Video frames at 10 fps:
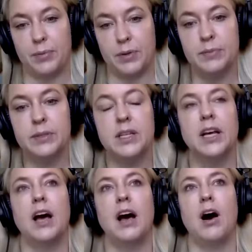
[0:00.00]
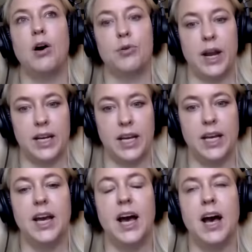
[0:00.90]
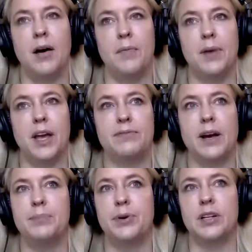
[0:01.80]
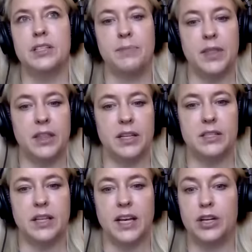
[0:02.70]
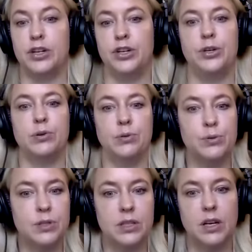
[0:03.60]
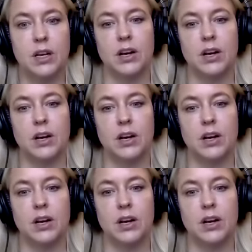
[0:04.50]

problems already. If I put on something that's like news,